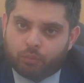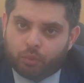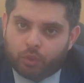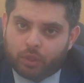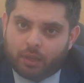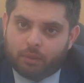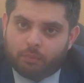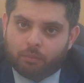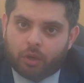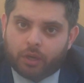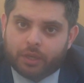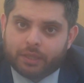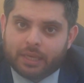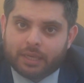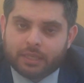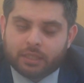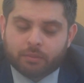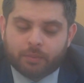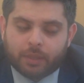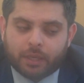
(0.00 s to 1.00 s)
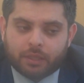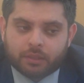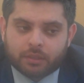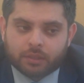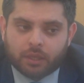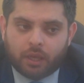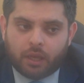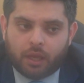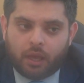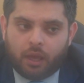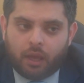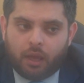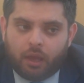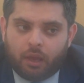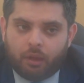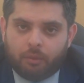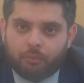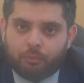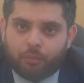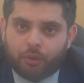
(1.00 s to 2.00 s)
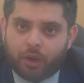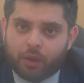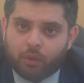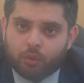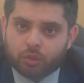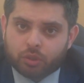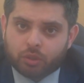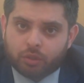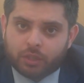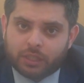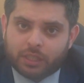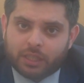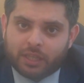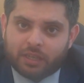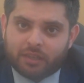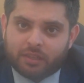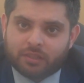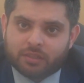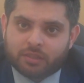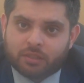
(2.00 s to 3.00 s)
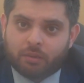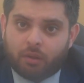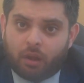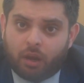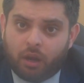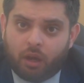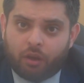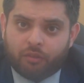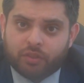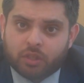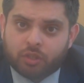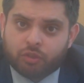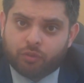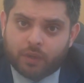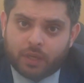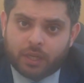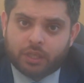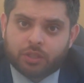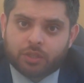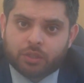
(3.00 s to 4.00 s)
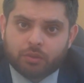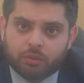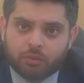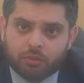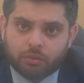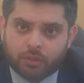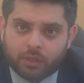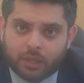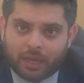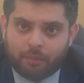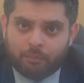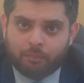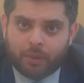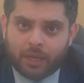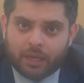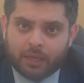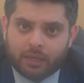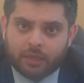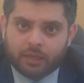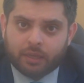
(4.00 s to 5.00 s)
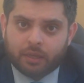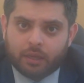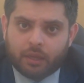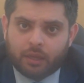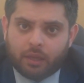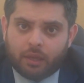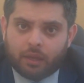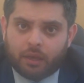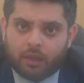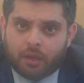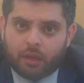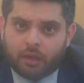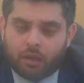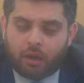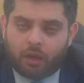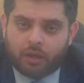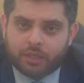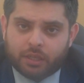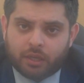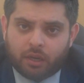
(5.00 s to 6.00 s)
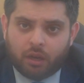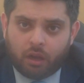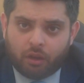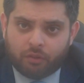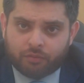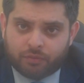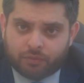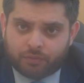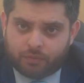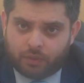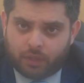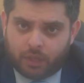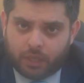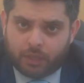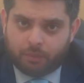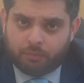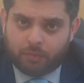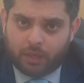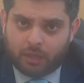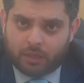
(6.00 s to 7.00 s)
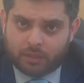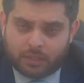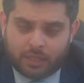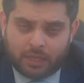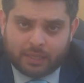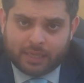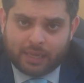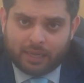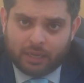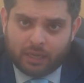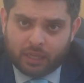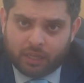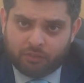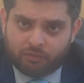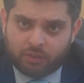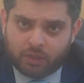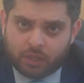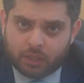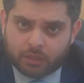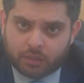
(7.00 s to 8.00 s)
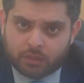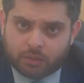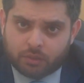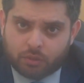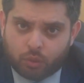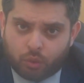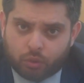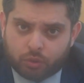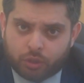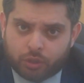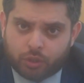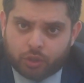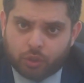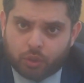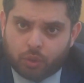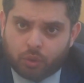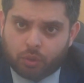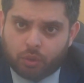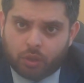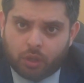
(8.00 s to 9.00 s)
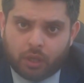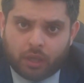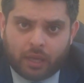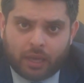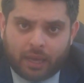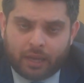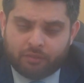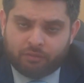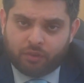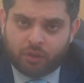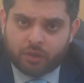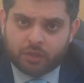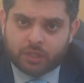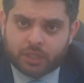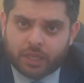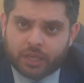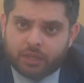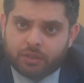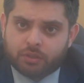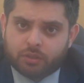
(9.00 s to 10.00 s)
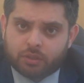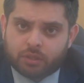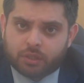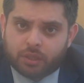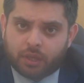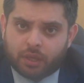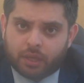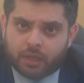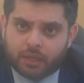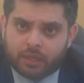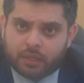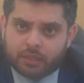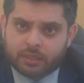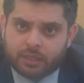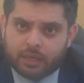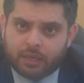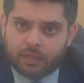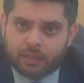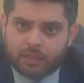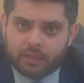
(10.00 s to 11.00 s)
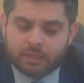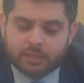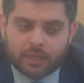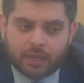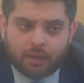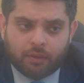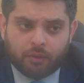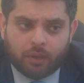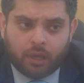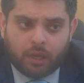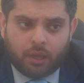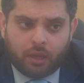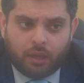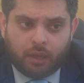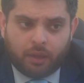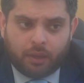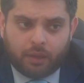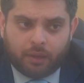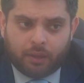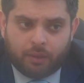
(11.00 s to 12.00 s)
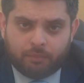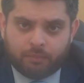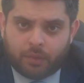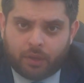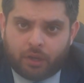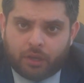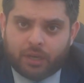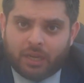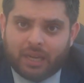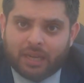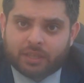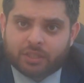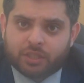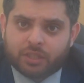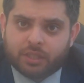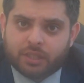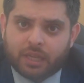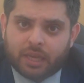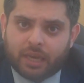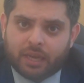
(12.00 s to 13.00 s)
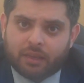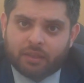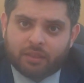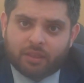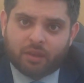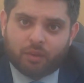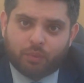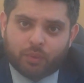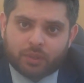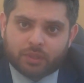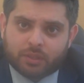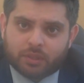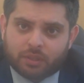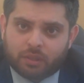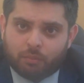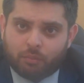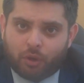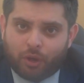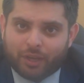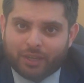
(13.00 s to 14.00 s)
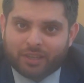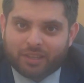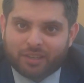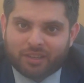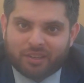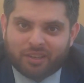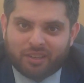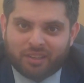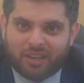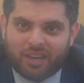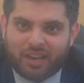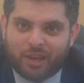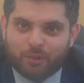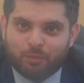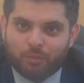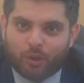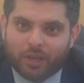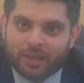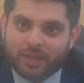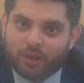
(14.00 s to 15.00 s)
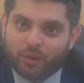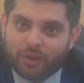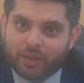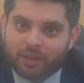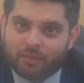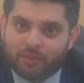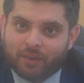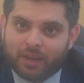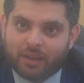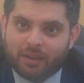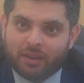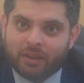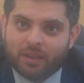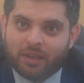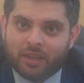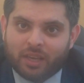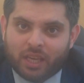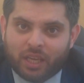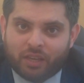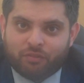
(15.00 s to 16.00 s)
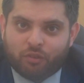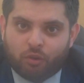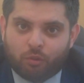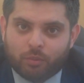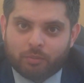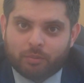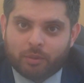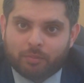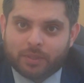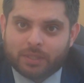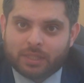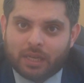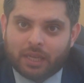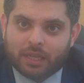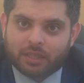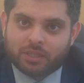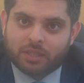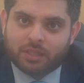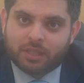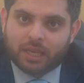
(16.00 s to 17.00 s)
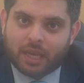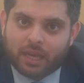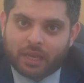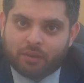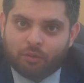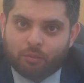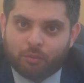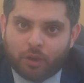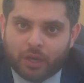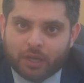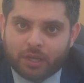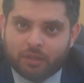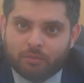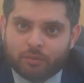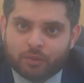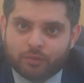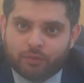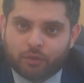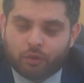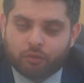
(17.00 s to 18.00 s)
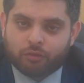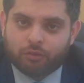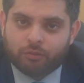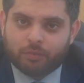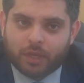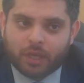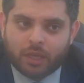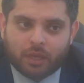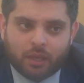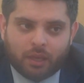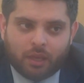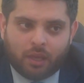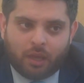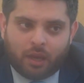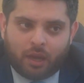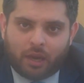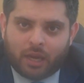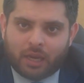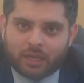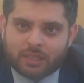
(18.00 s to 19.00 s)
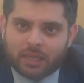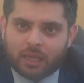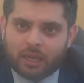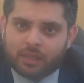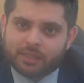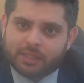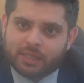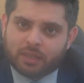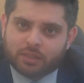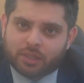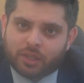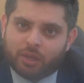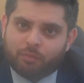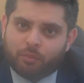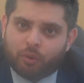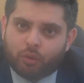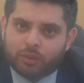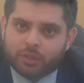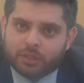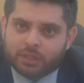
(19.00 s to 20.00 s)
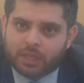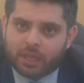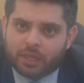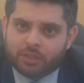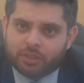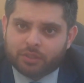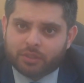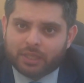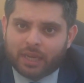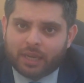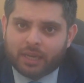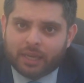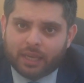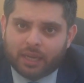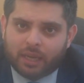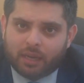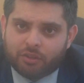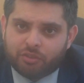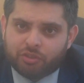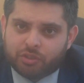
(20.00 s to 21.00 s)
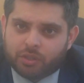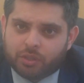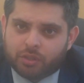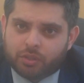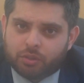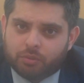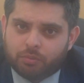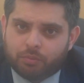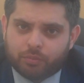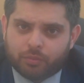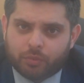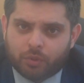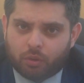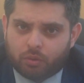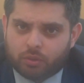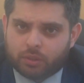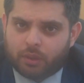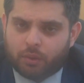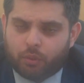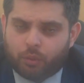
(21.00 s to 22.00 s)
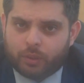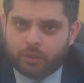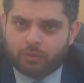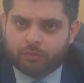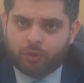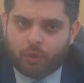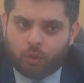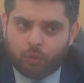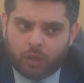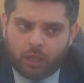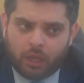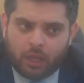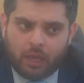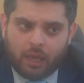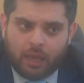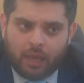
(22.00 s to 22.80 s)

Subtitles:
database. But I also did a lot of the traditional campaigning. I did a lot of sent out leaflets door to door, had volunteers sending these out. On election day there was the loud mic going around informing people it's election day, reminding them to vote for me. I had tellers outside polling stations handing out literature to those that are going to vote.